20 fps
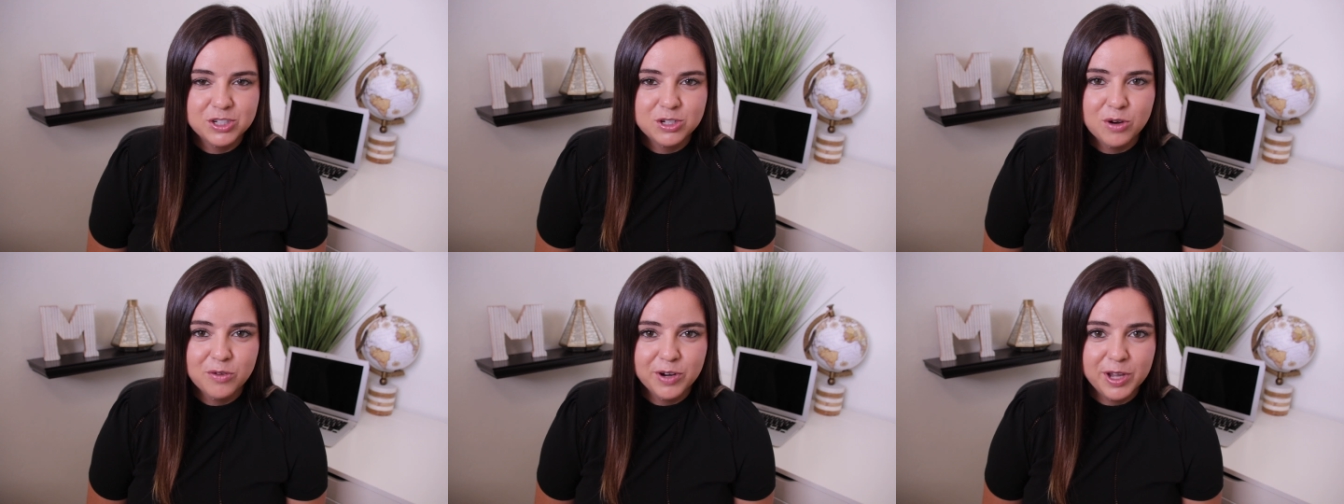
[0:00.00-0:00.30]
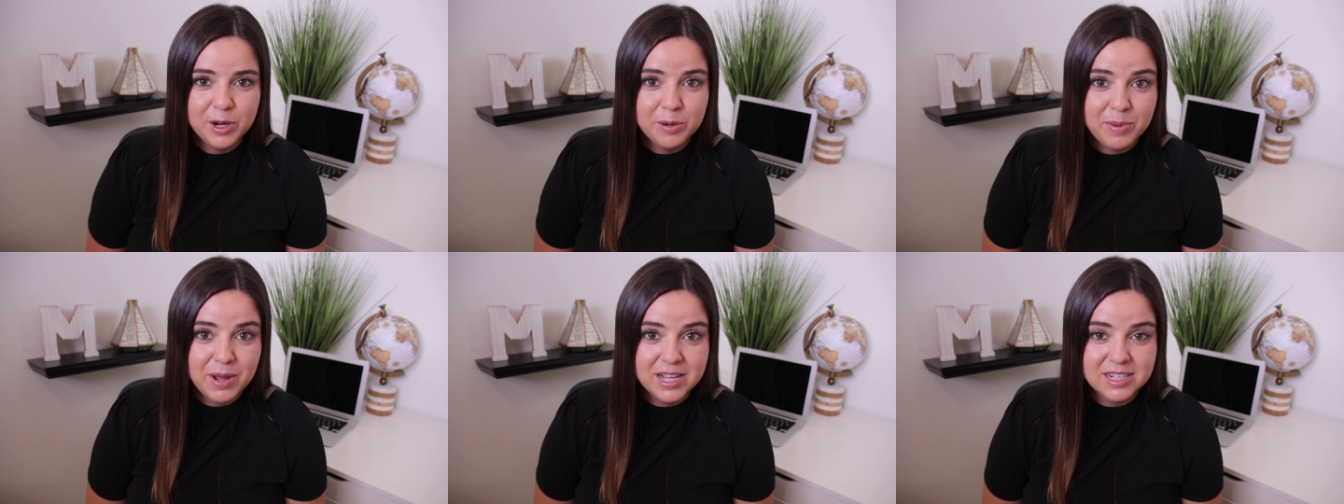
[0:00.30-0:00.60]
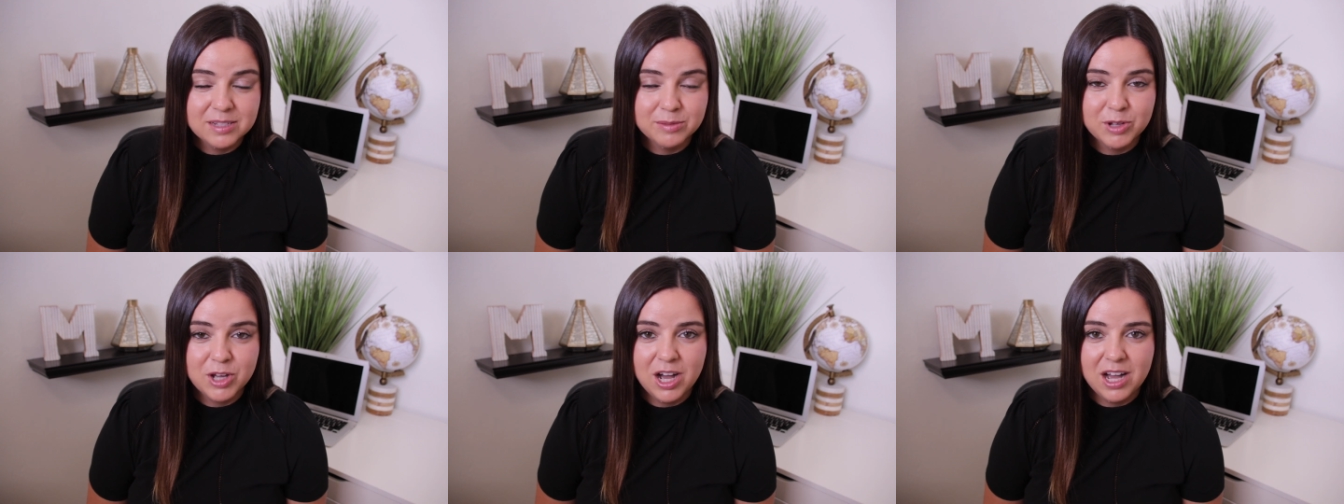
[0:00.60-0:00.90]
don't forget to buy
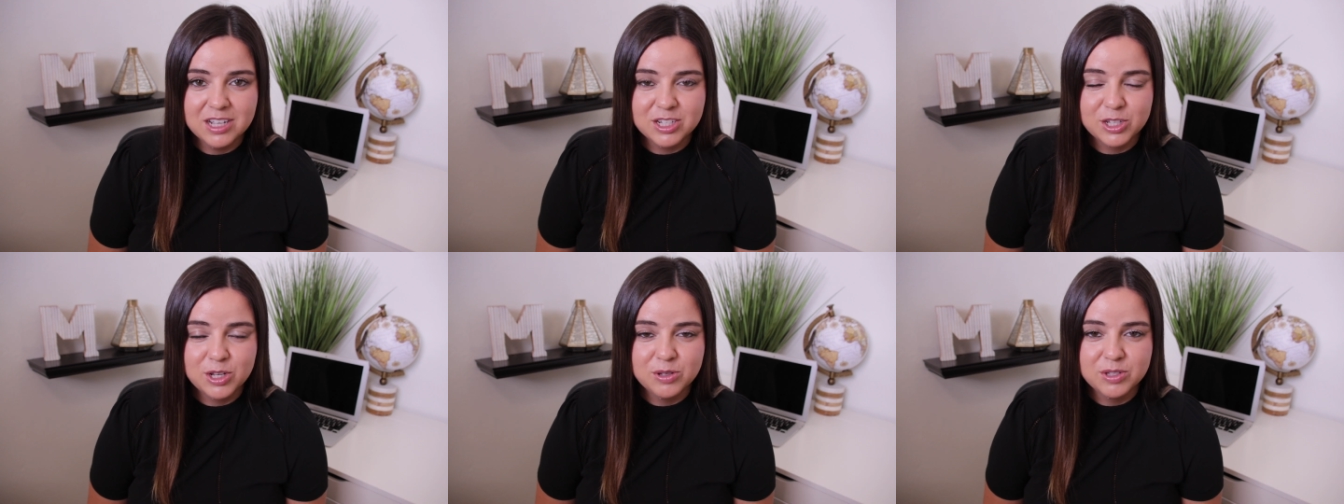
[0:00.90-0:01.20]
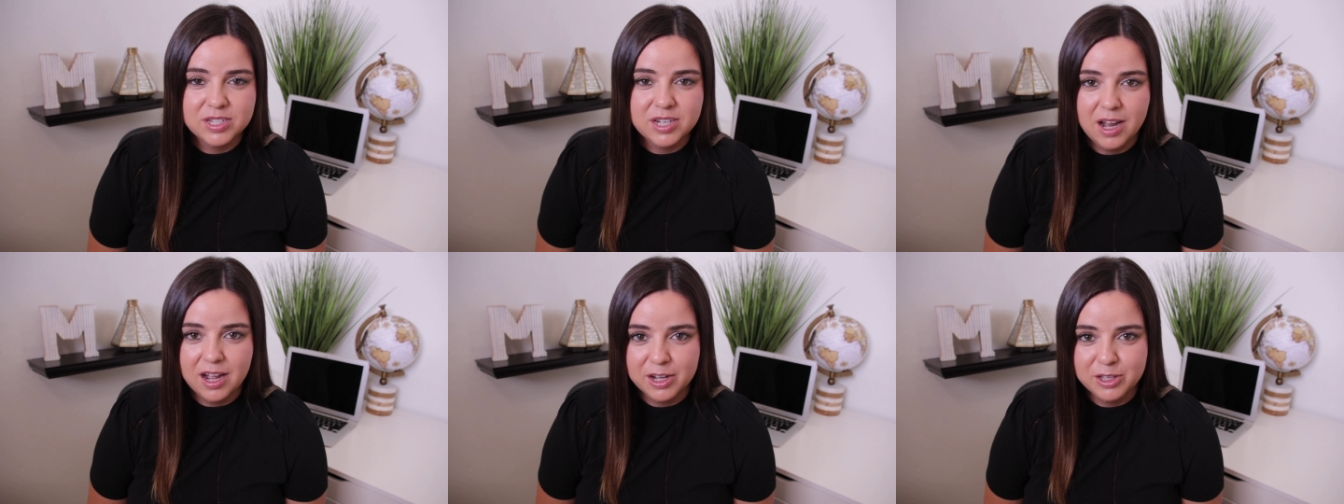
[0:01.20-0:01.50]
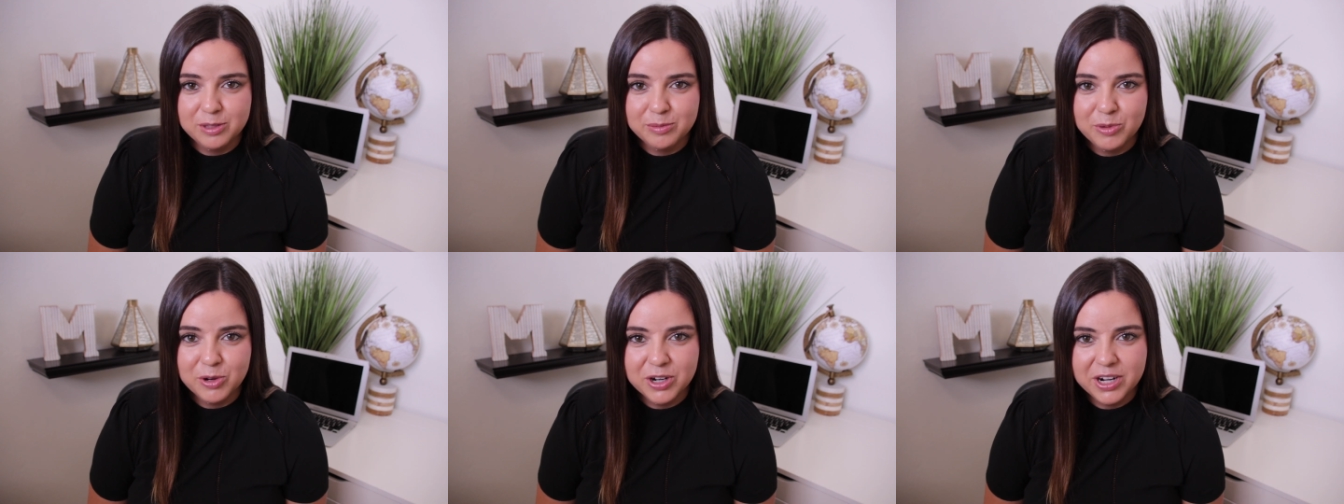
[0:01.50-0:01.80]
some Costco stock
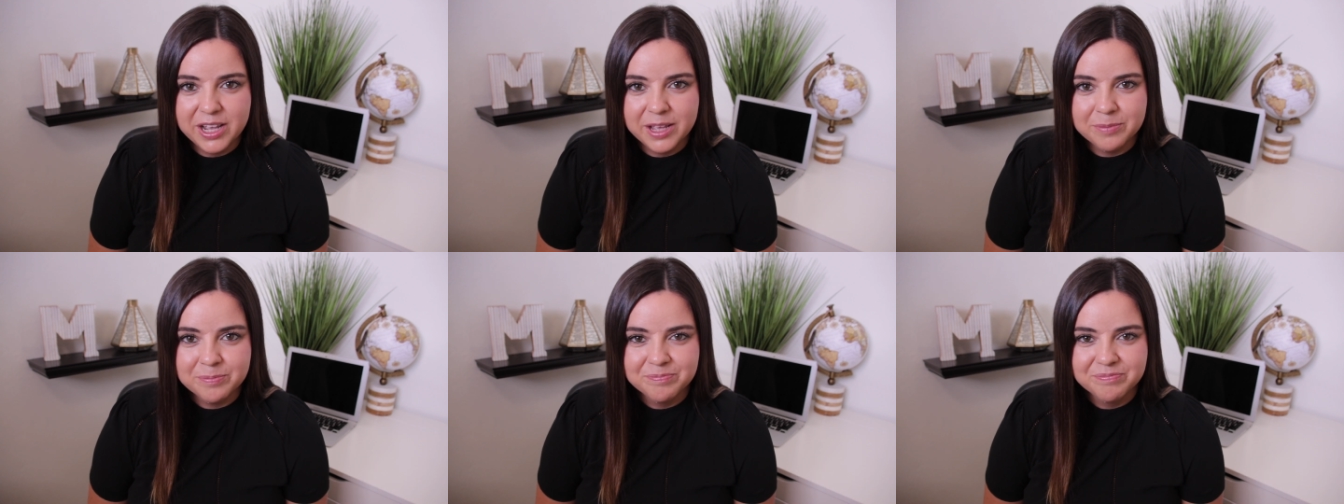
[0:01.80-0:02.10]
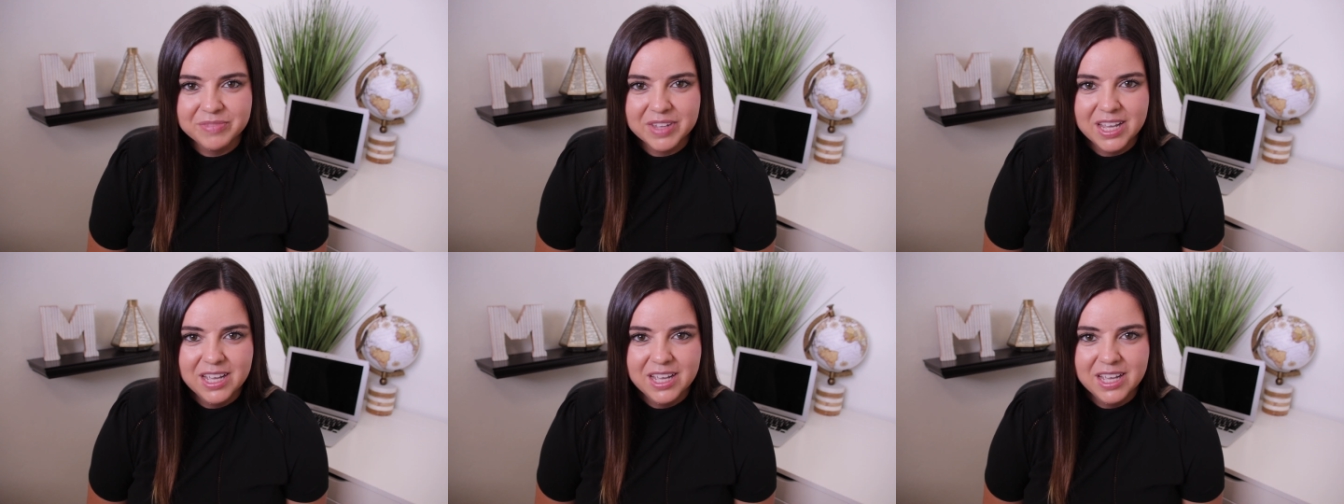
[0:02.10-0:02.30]
in the morning.